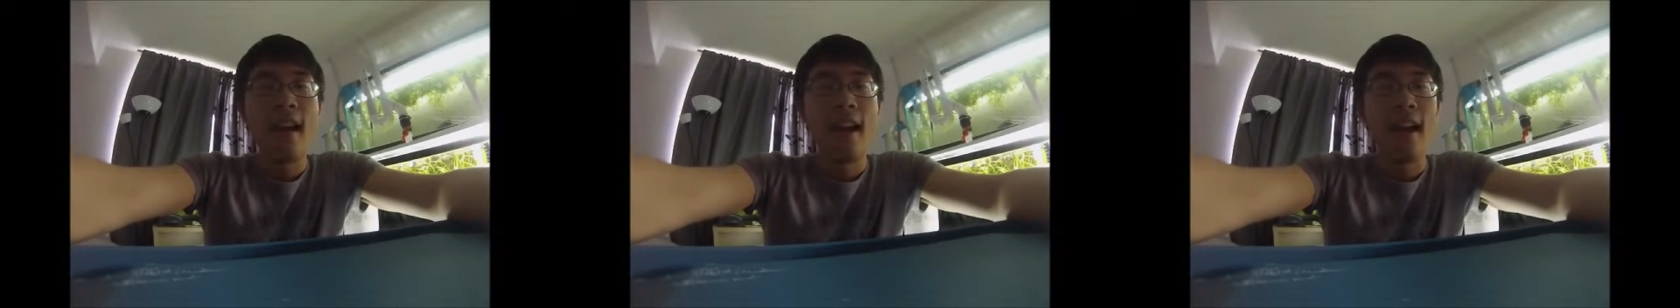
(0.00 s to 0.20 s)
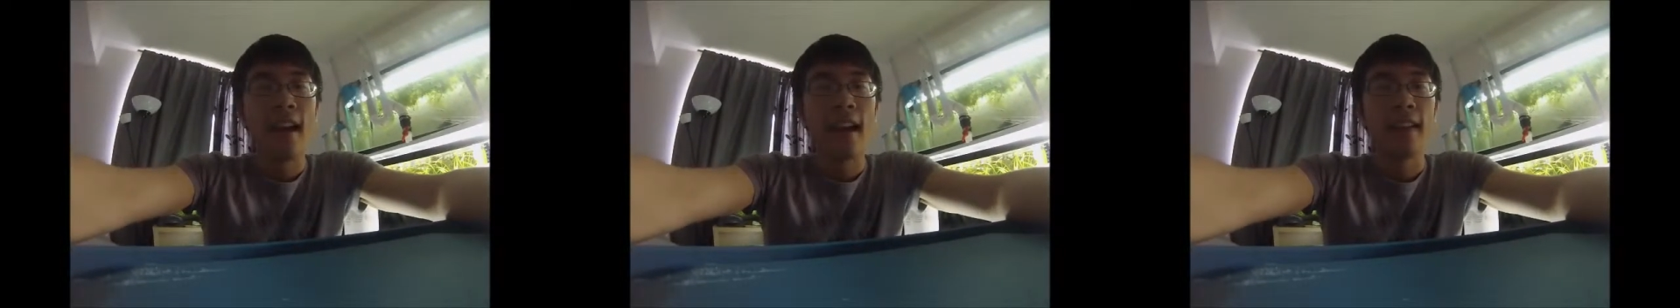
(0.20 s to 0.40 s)

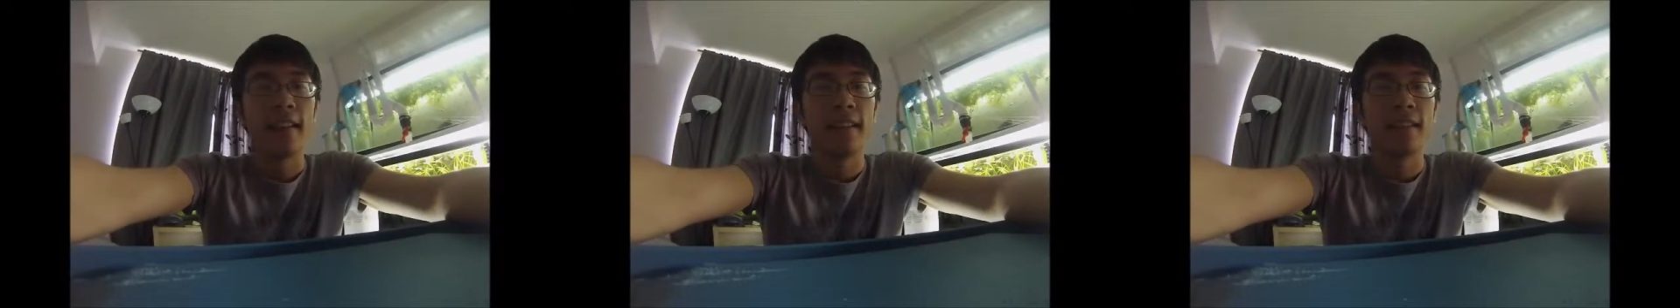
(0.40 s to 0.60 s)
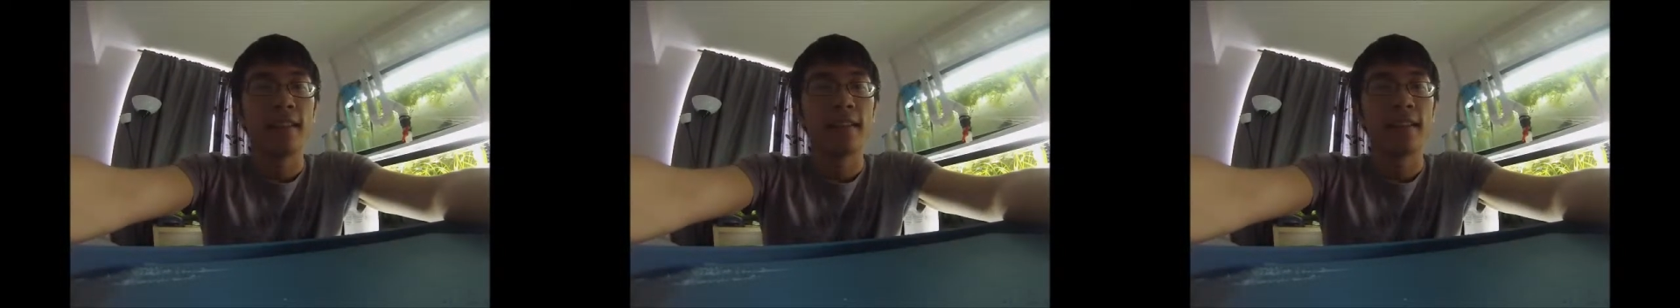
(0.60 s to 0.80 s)

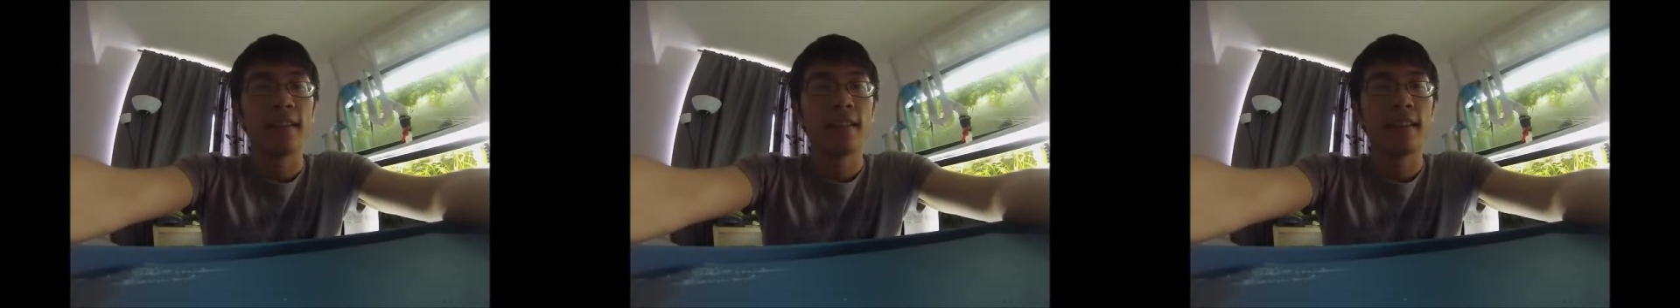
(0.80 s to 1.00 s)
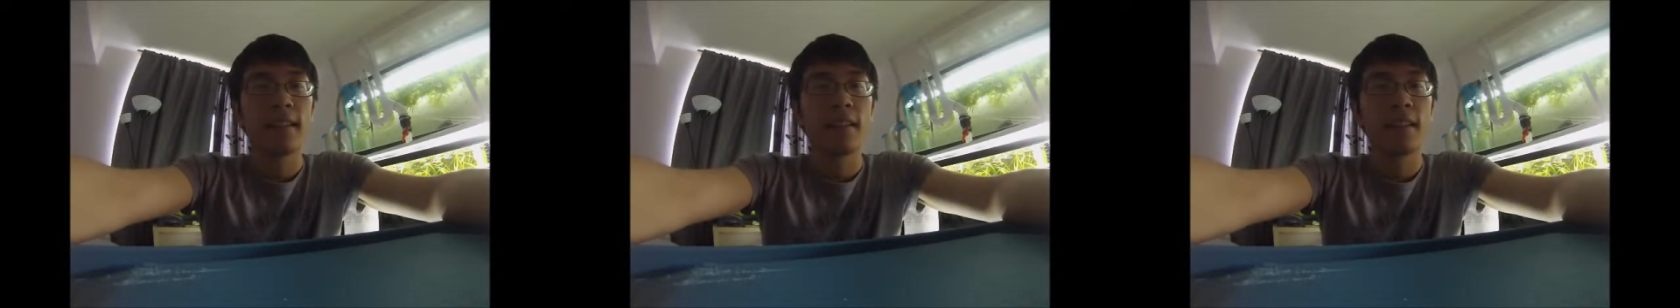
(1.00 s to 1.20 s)
And
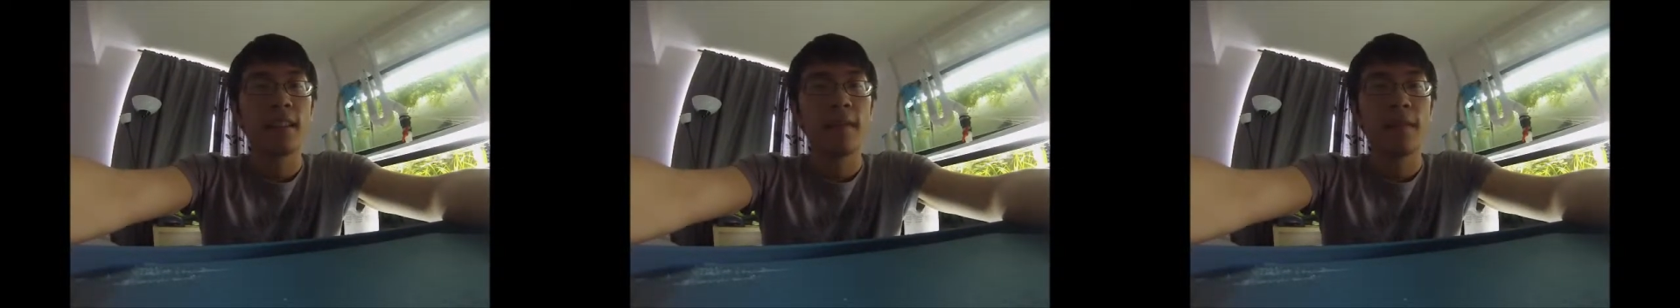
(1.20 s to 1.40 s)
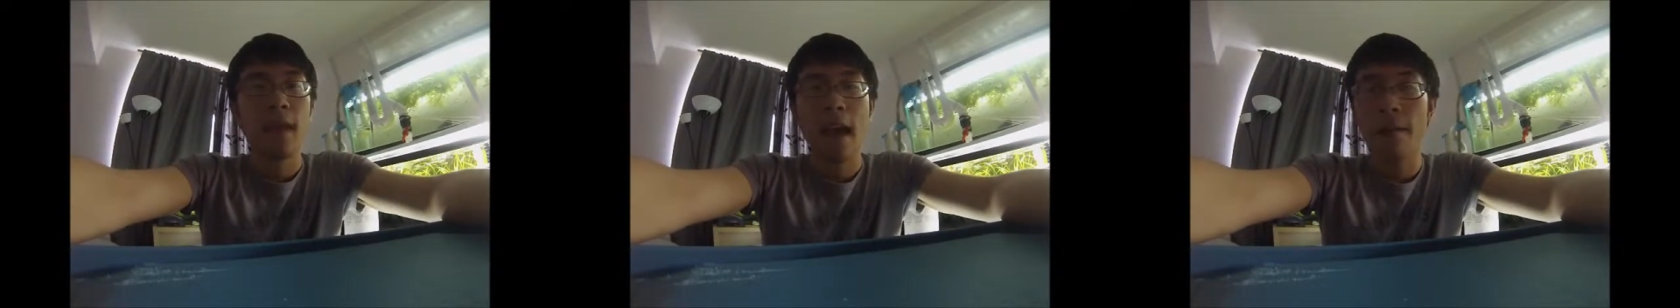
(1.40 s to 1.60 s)

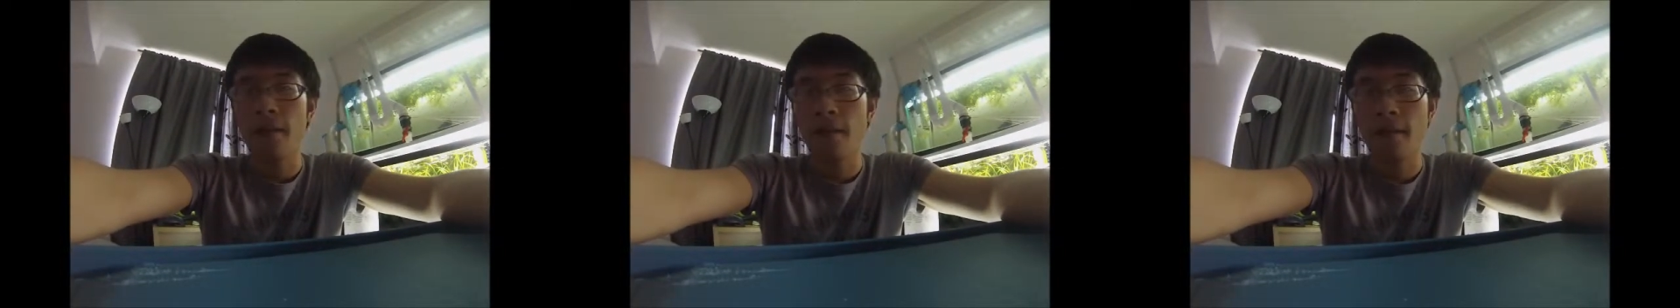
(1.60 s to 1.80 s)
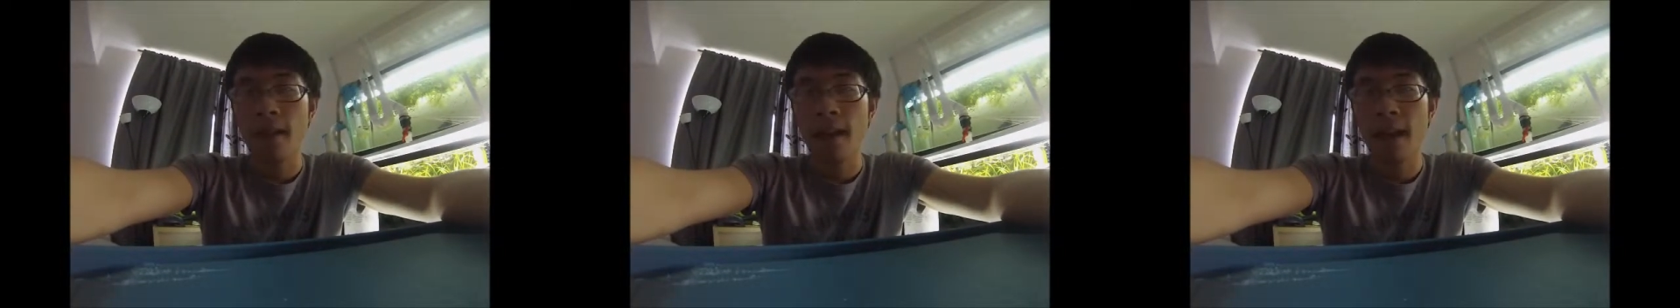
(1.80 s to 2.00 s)
if you
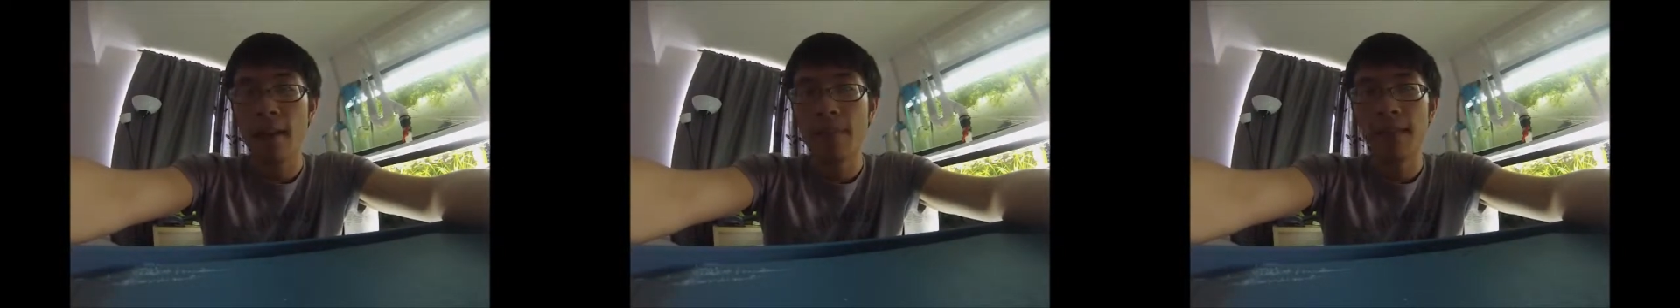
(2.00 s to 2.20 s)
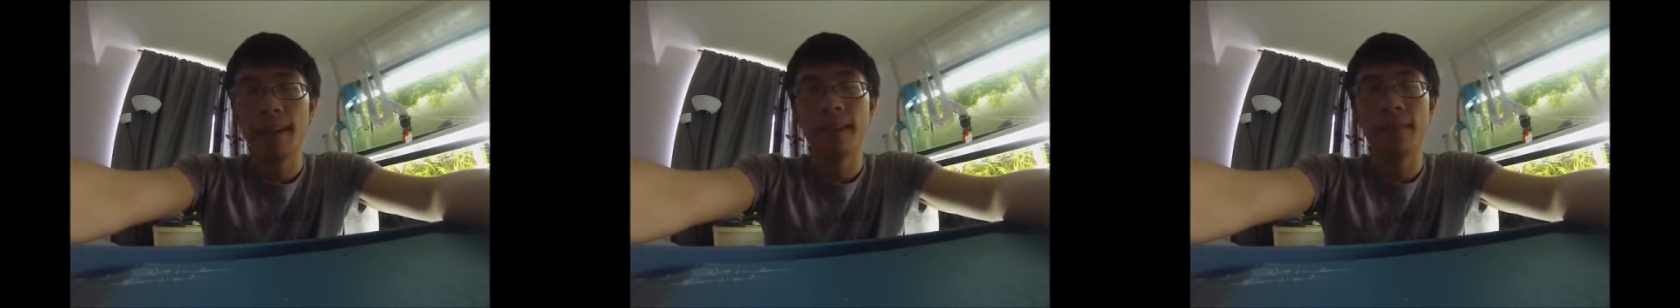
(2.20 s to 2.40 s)
haven't already,
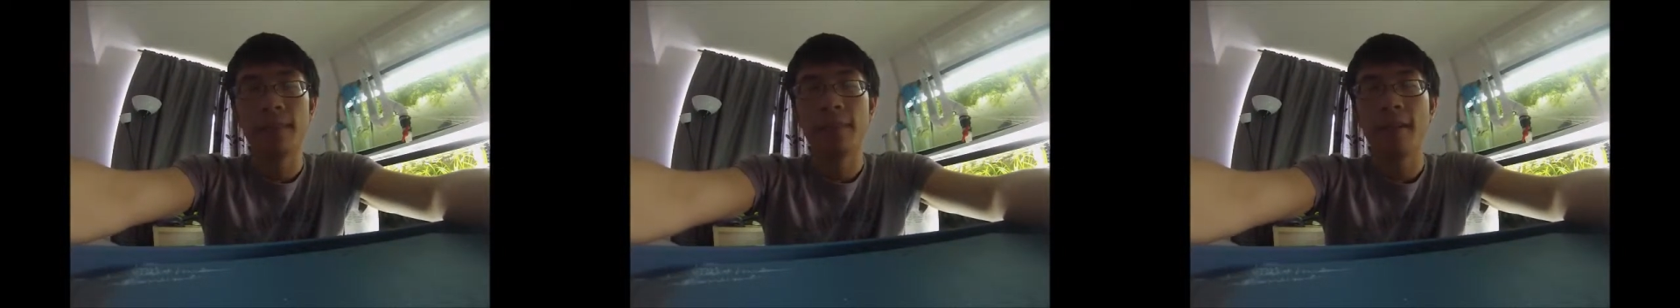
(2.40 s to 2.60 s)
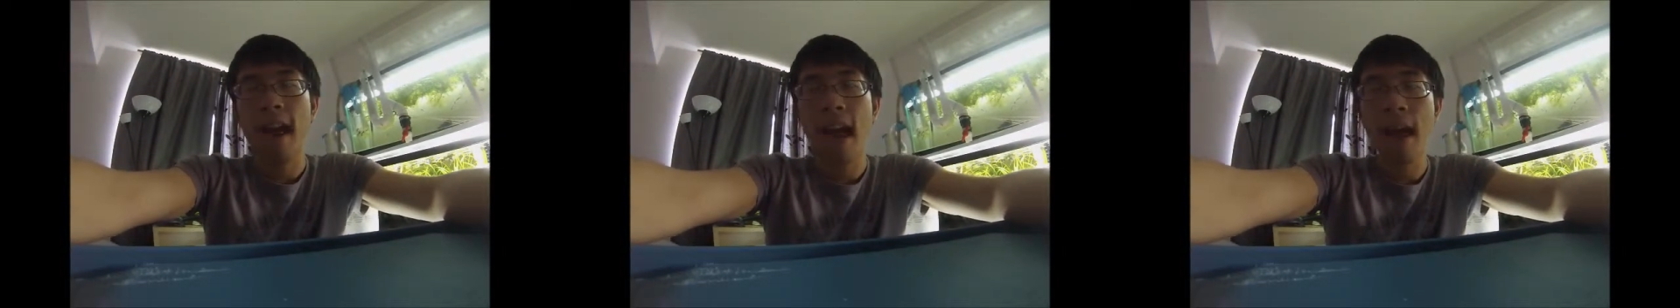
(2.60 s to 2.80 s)
please
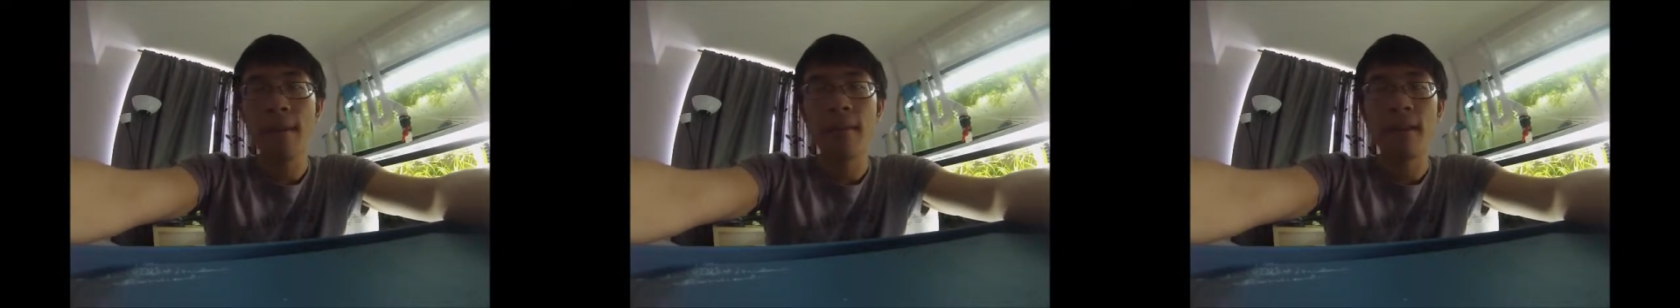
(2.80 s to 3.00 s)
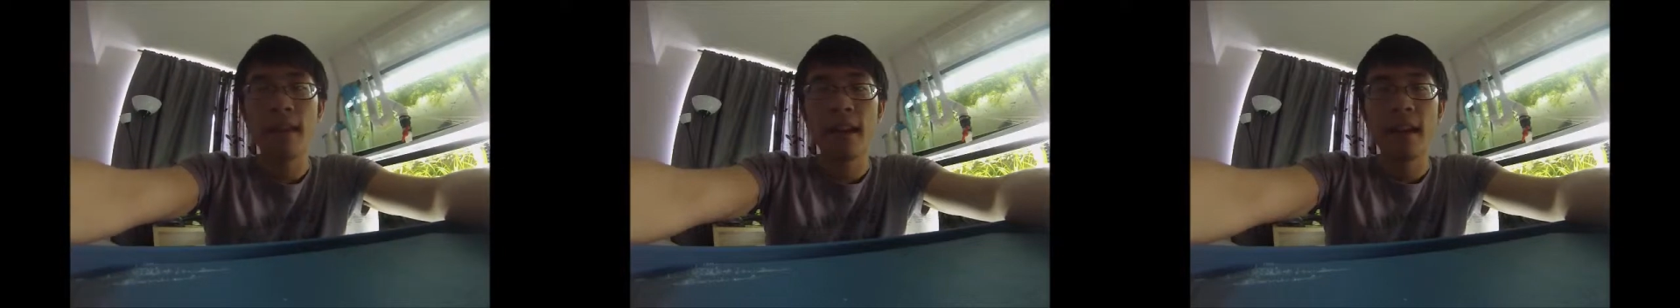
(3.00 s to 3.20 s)
subscribe.